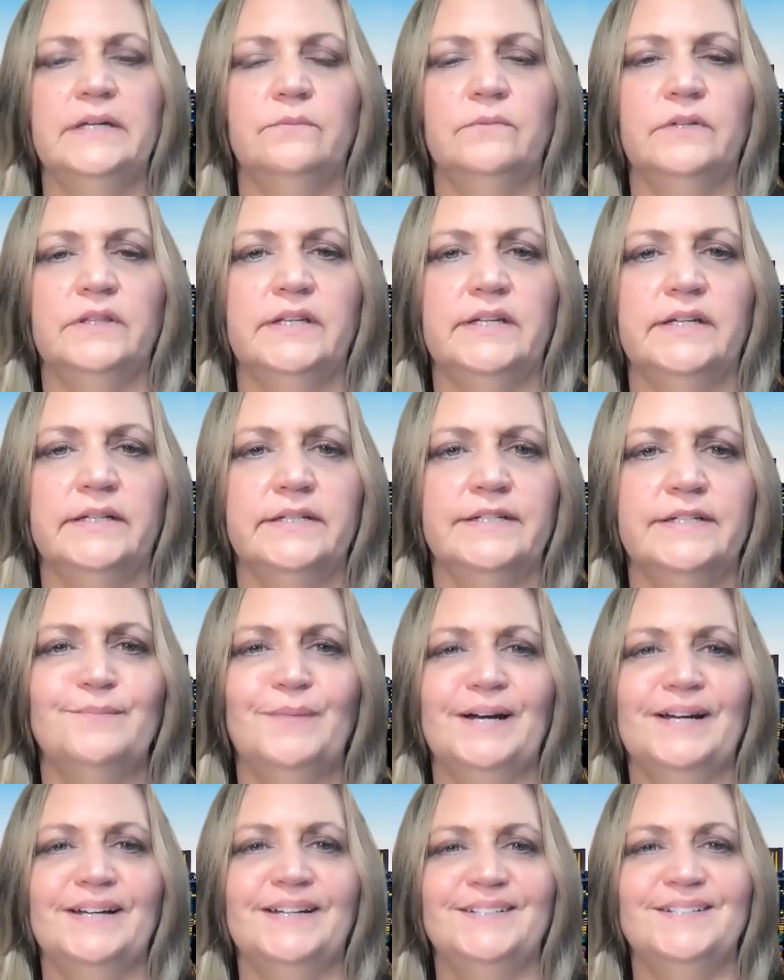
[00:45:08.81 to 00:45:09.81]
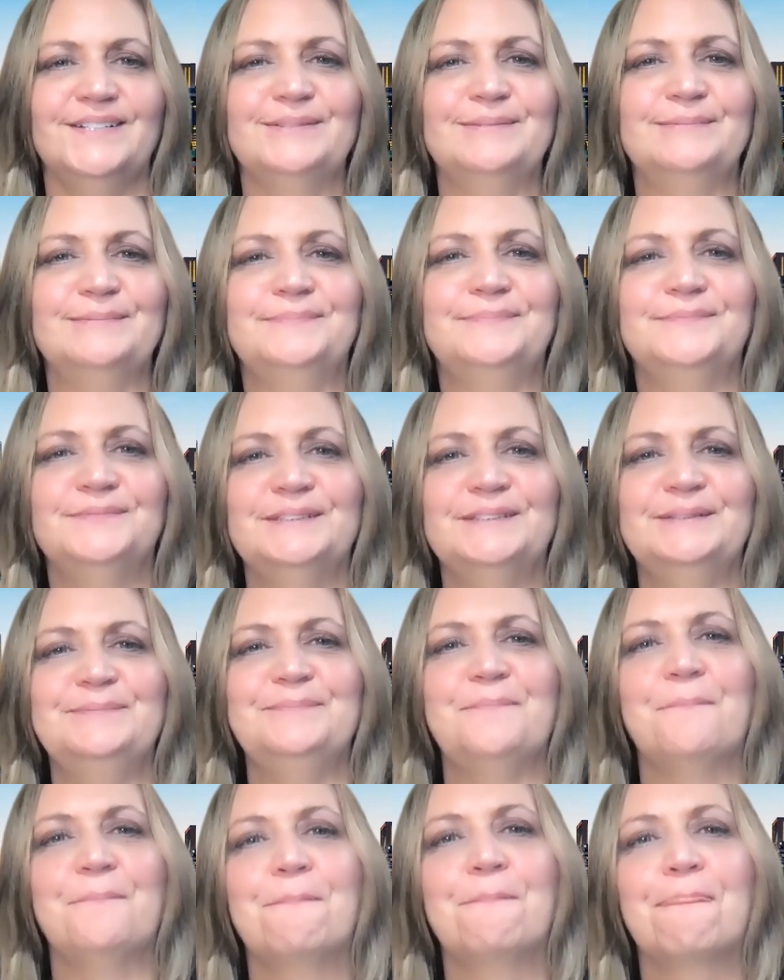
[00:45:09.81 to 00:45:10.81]
with the end in mind.
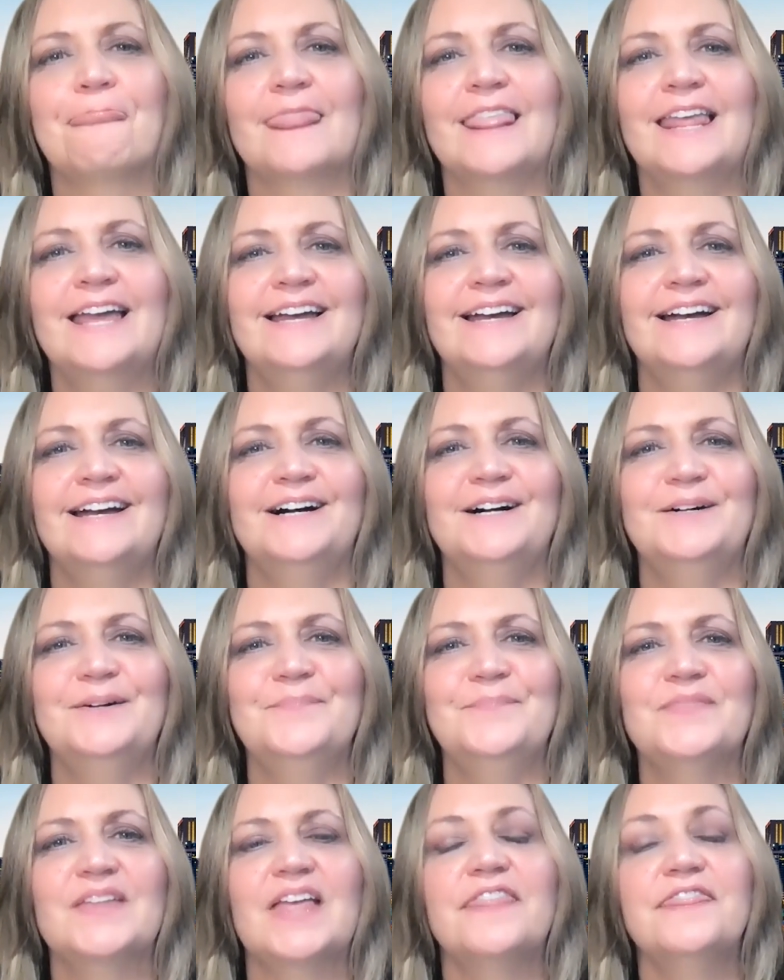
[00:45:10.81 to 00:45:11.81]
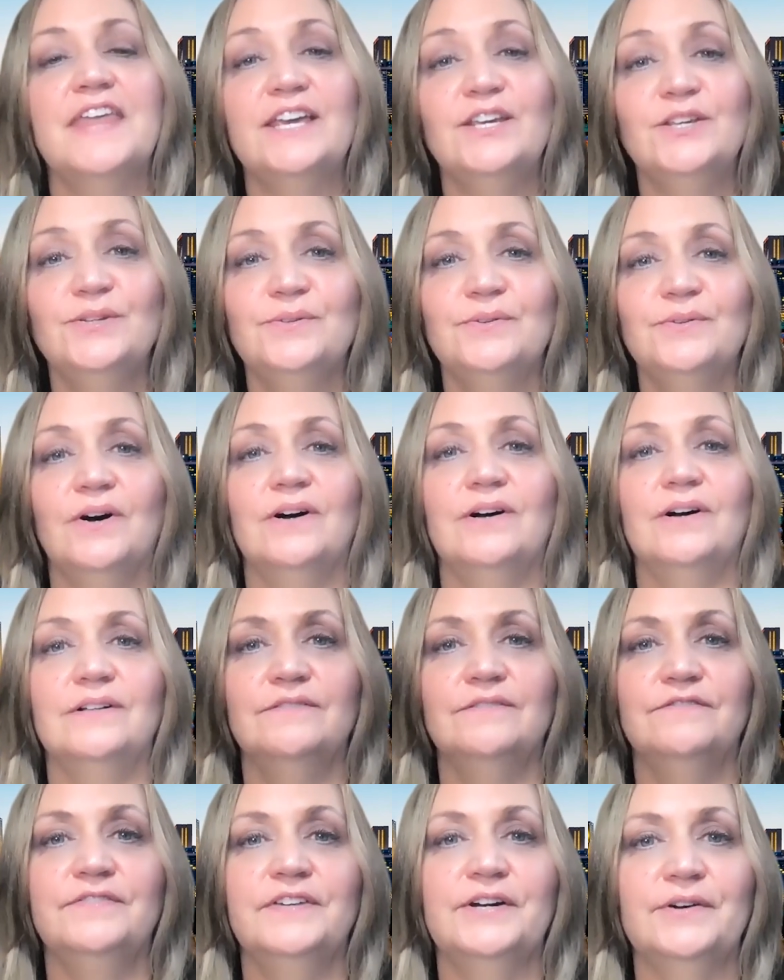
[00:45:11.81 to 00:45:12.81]
Right. Thank you all
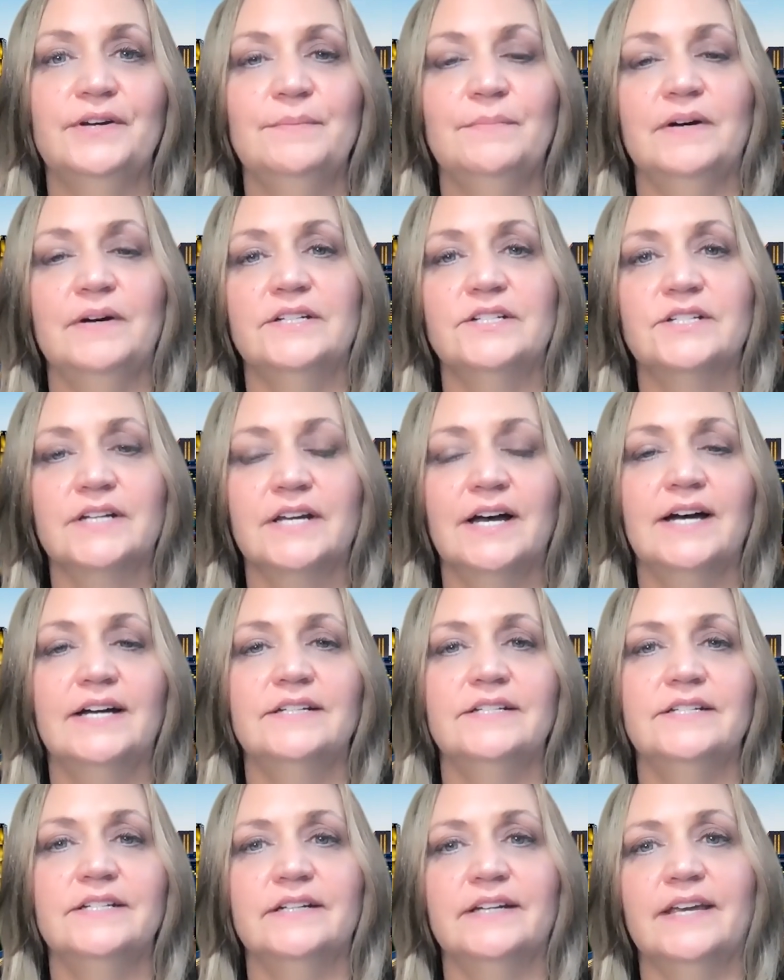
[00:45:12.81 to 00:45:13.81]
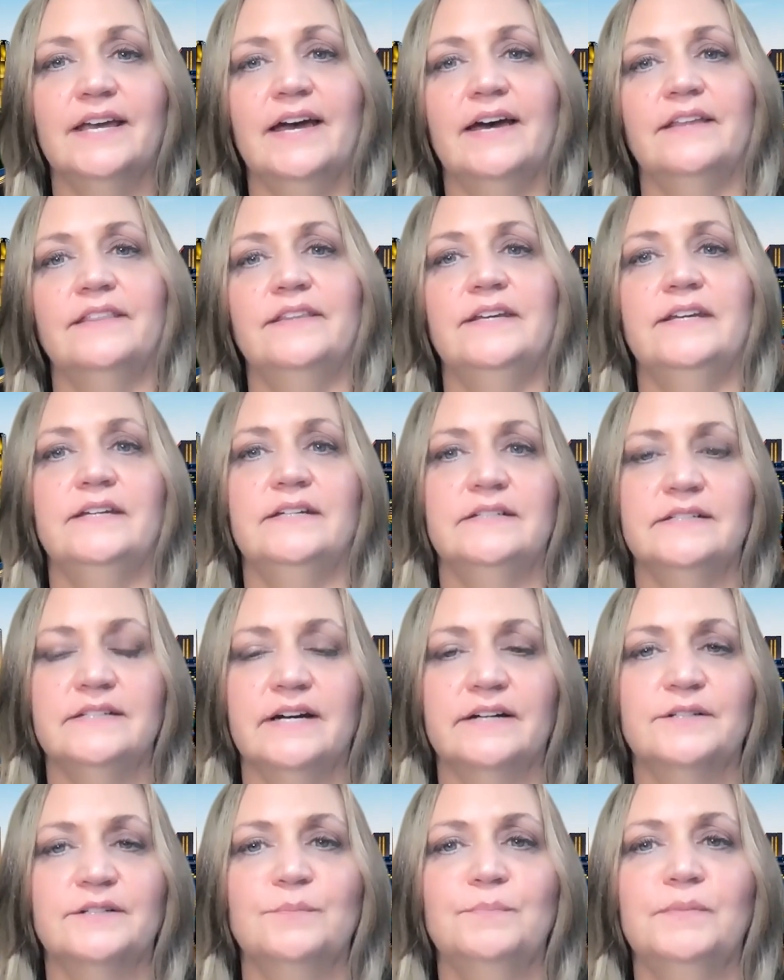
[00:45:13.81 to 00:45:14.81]
very much, Katya, Kathy, and
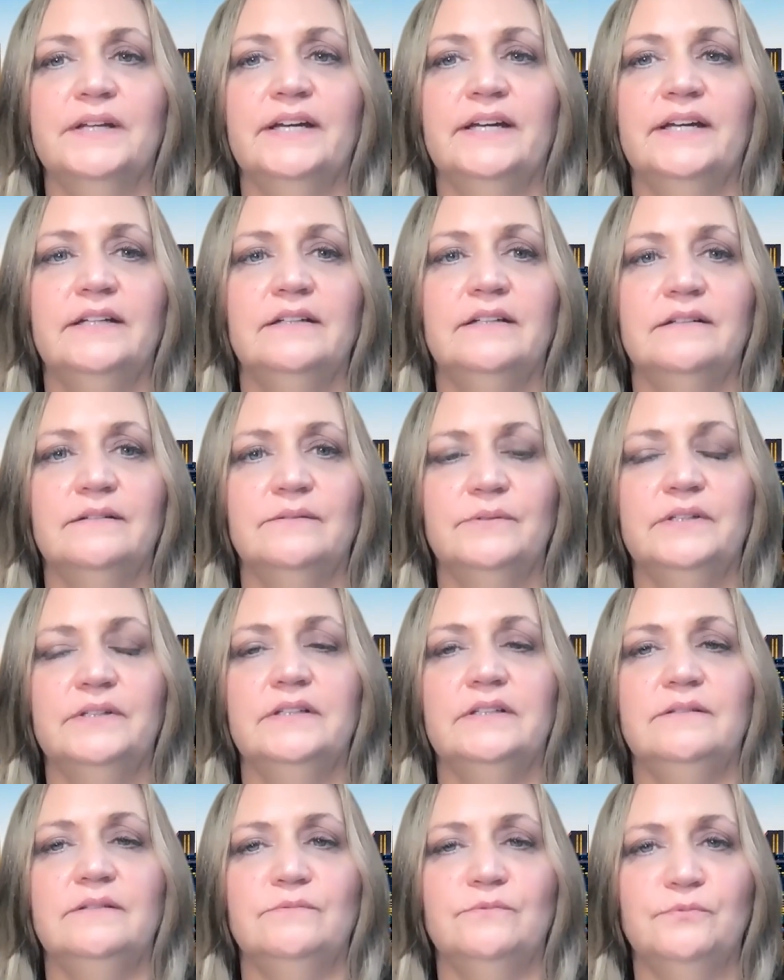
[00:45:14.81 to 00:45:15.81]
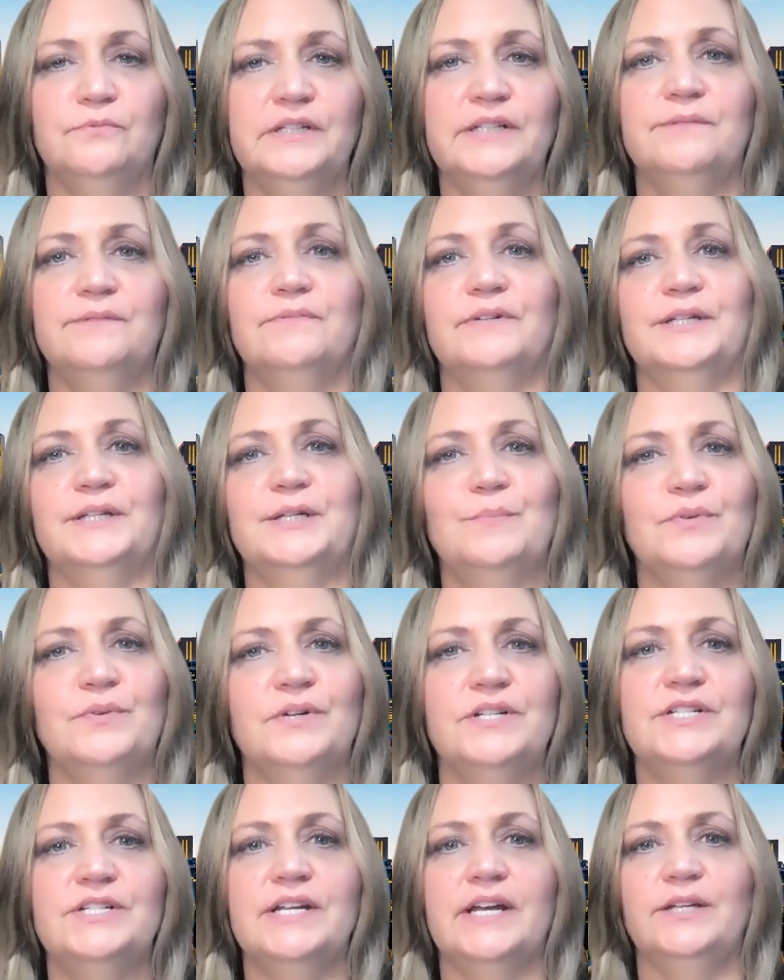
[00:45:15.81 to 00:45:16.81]
Dr. Blaine. We really, really
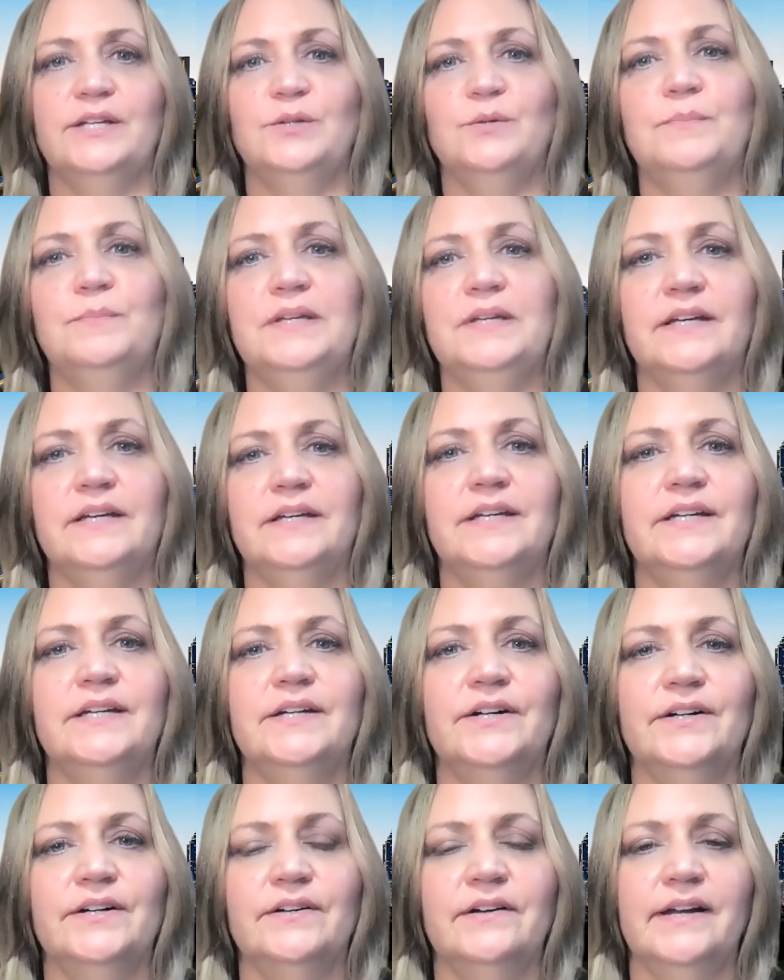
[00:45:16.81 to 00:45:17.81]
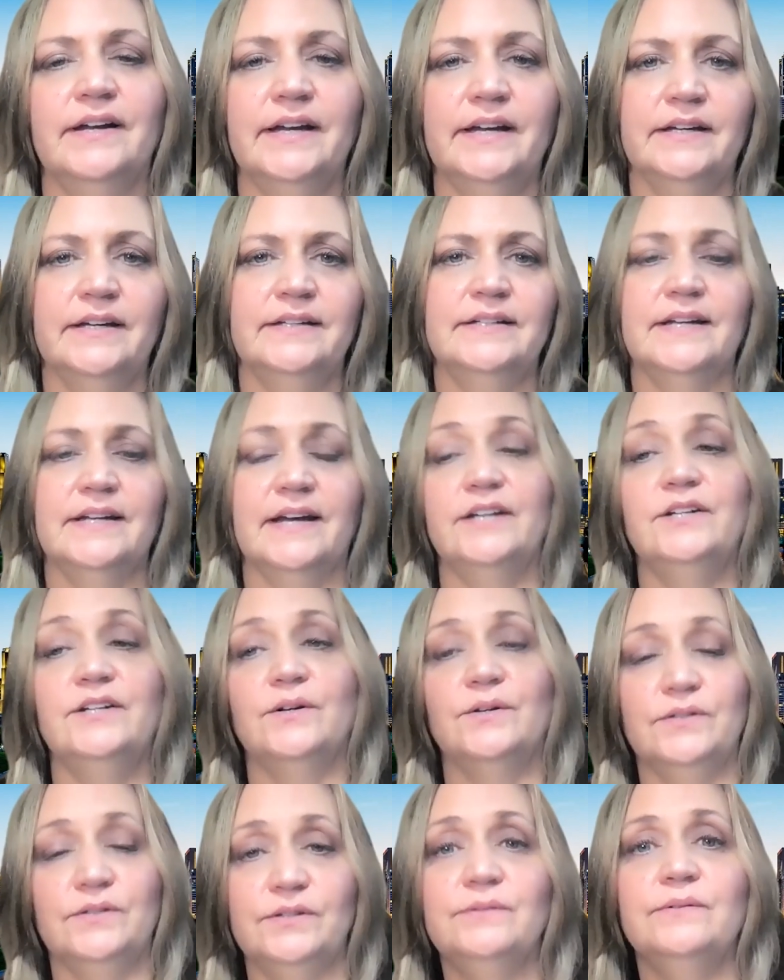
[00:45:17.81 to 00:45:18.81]
appreciate you being here. And I
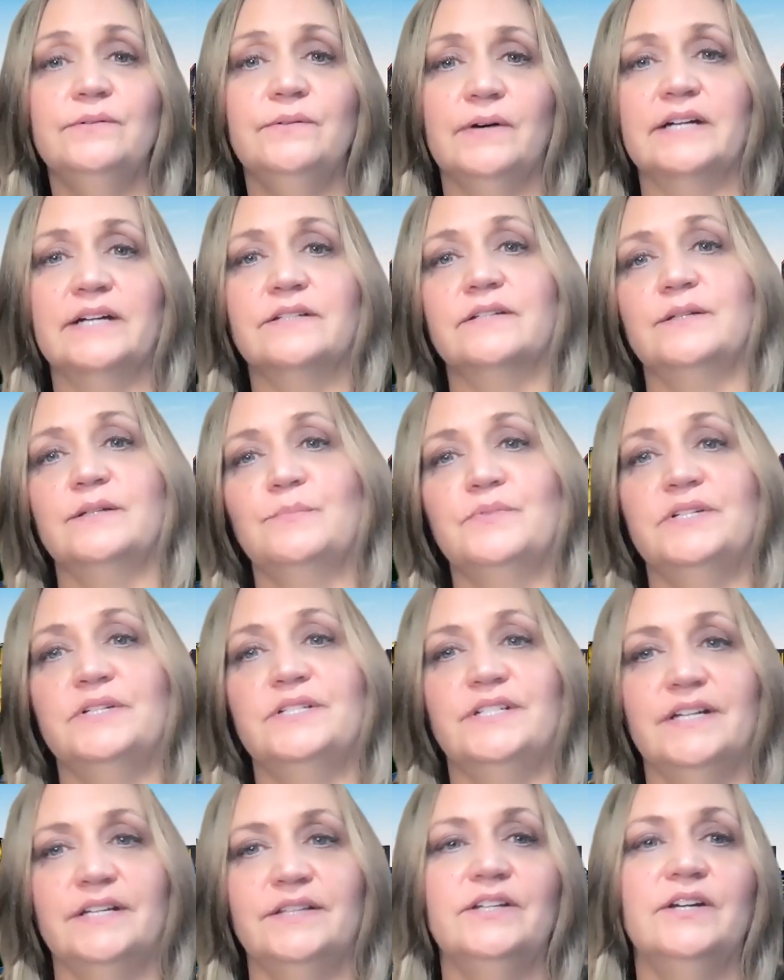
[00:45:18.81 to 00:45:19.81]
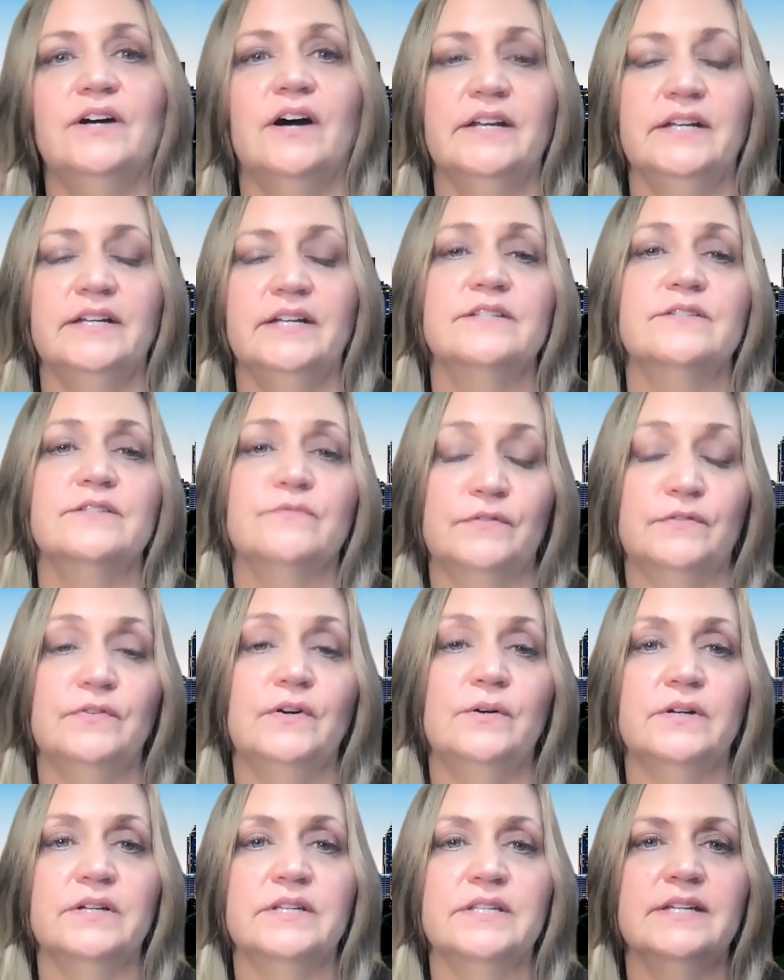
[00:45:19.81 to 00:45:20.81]
know you actually appreciate the audience for
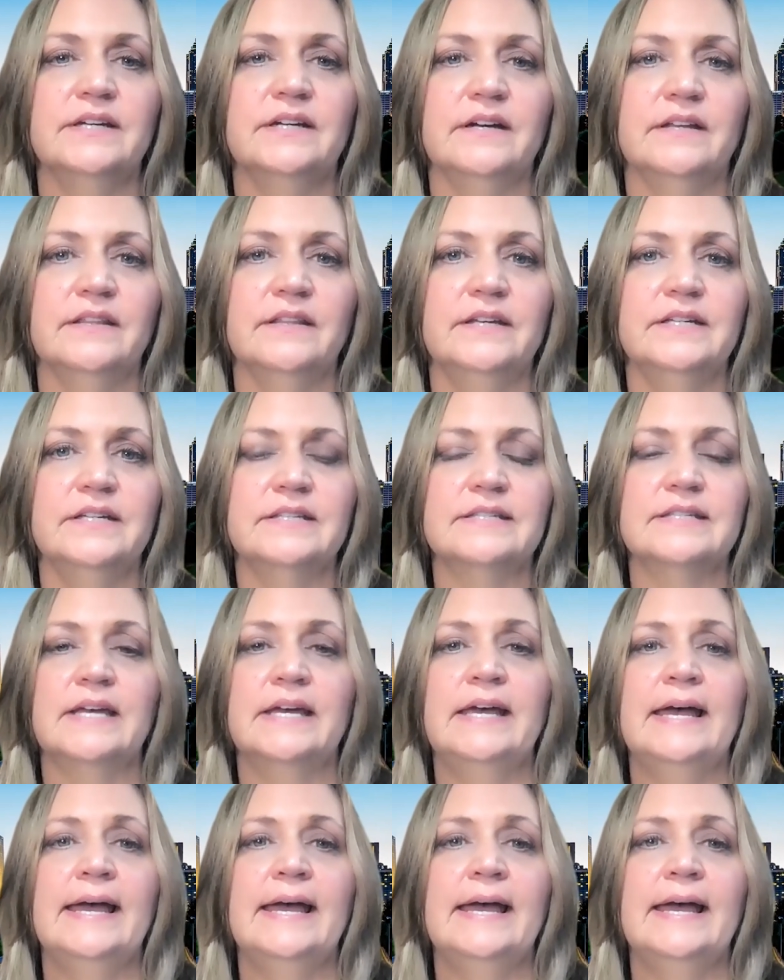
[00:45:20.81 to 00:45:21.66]
focusing on this.